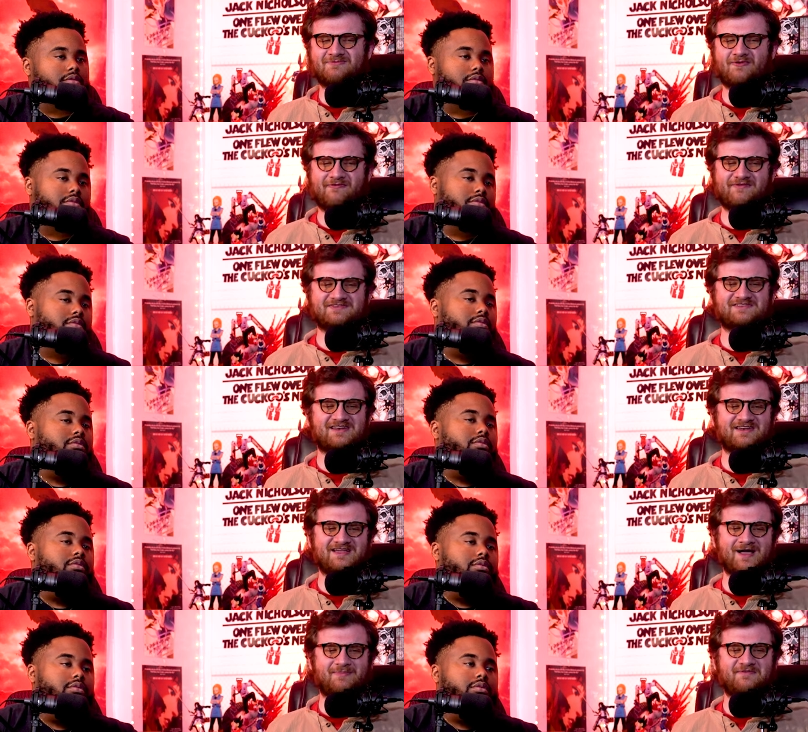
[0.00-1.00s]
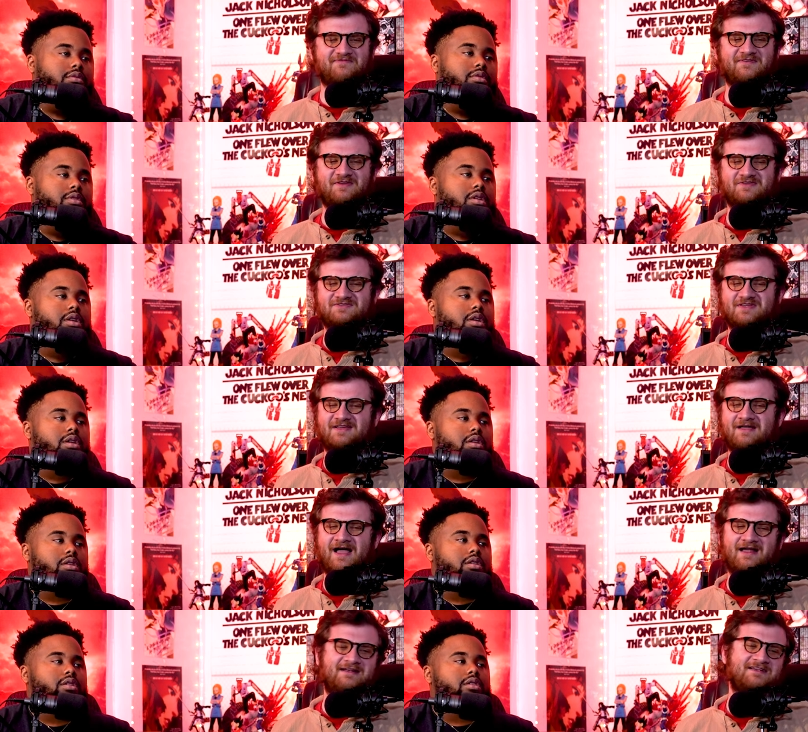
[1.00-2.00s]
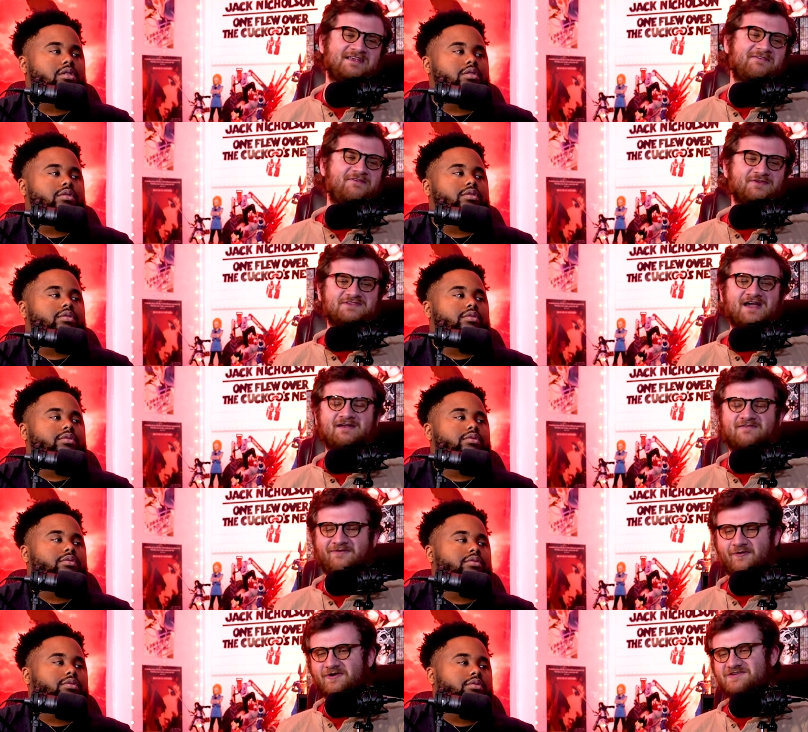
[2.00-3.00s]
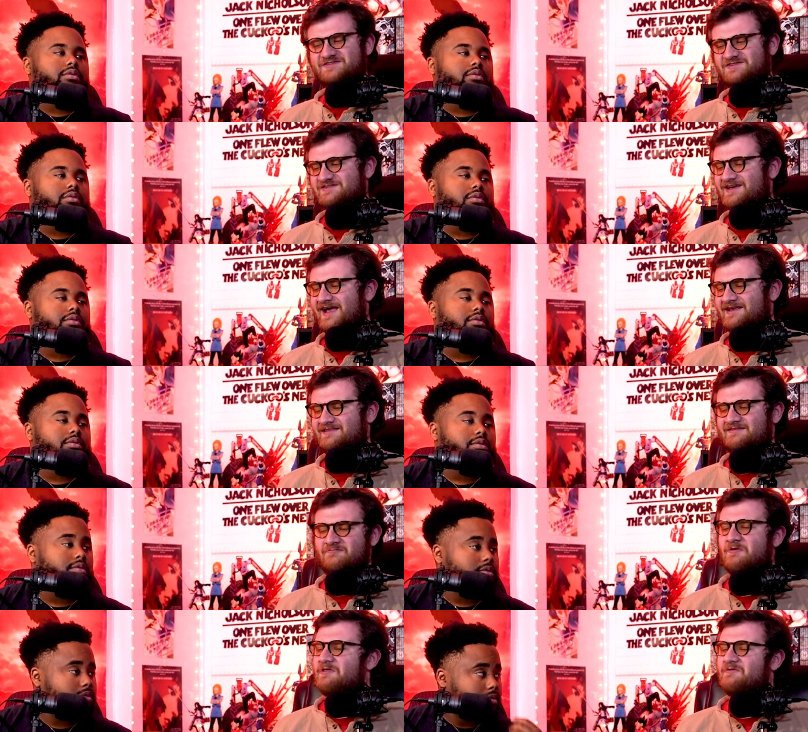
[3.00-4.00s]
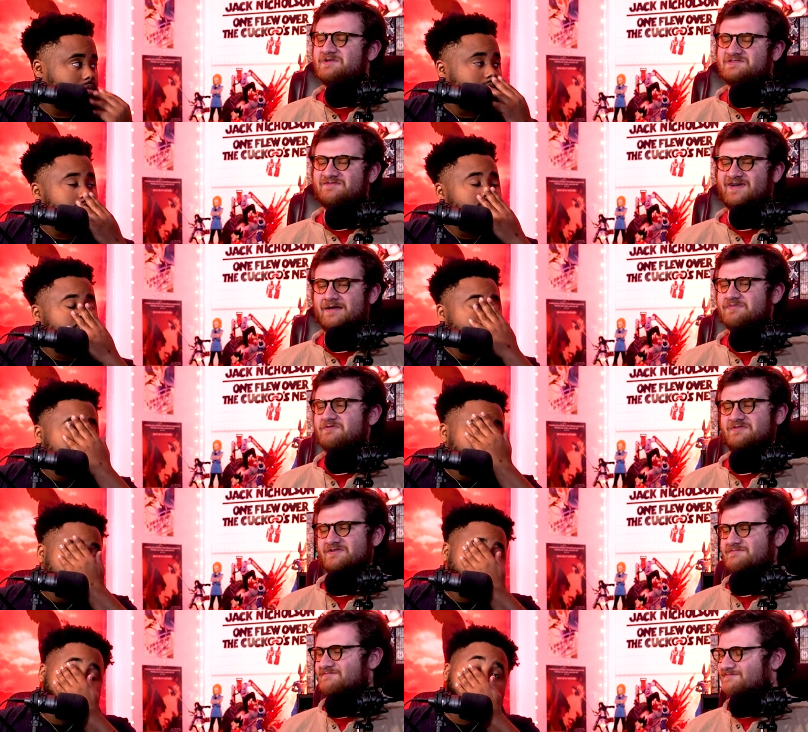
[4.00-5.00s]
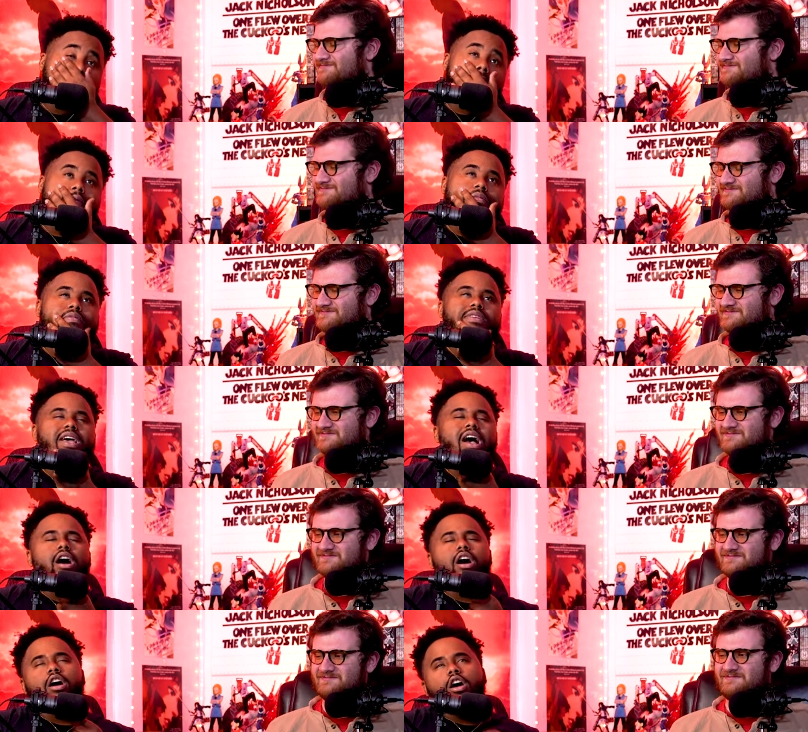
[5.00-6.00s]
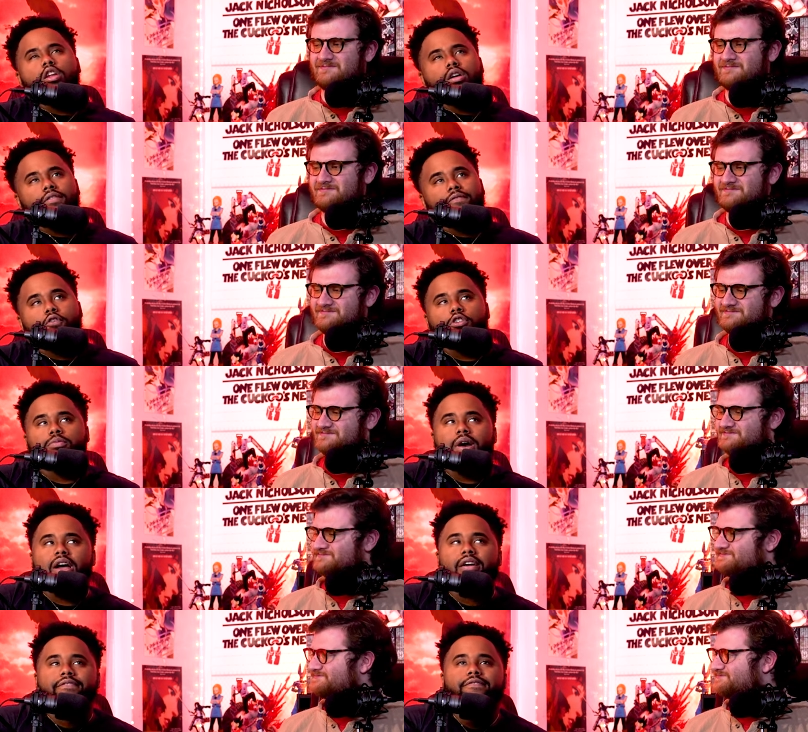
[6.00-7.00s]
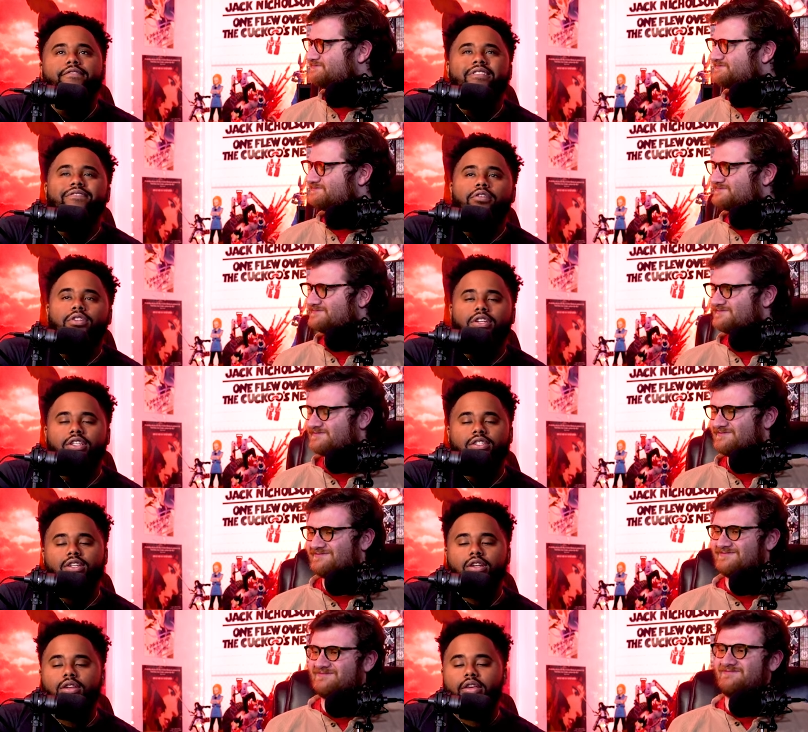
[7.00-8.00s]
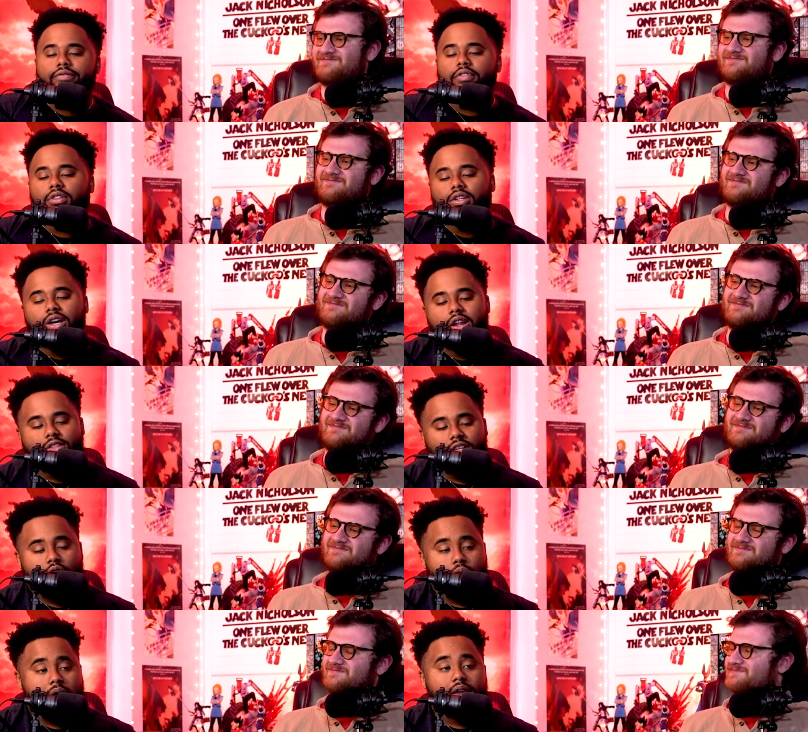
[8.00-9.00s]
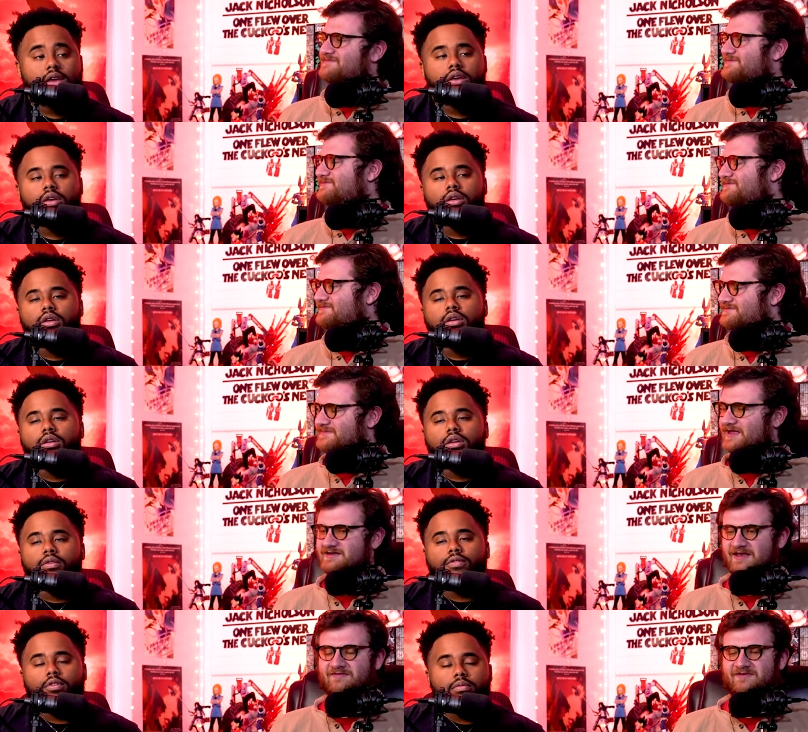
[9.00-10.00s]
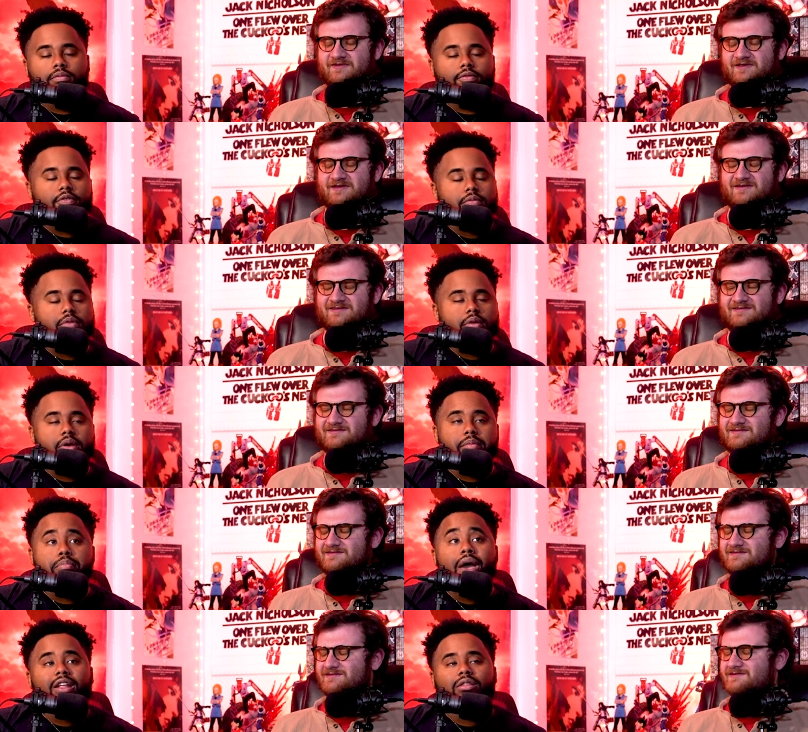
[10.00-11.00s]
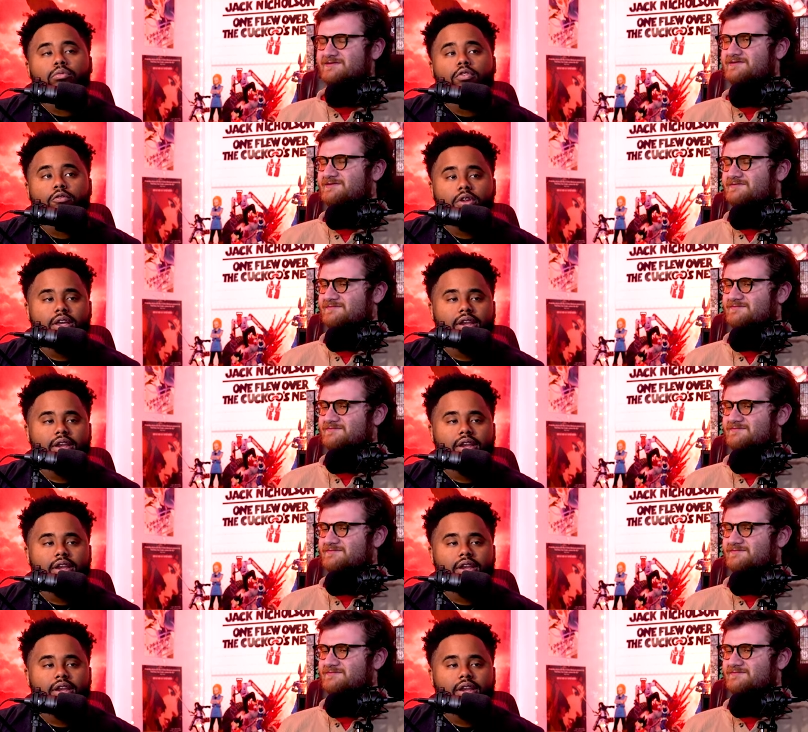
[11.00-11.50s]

Speaker 1: of the movie was setting up. It feels uh, it, it feels kind of forced. I really wasn't vibing with it.
Speaker 2: Yeah, I, I don't know forced, but I, I, felt it just didn't. It felt it kind of took away. It definitely from, did. from the impact the movie really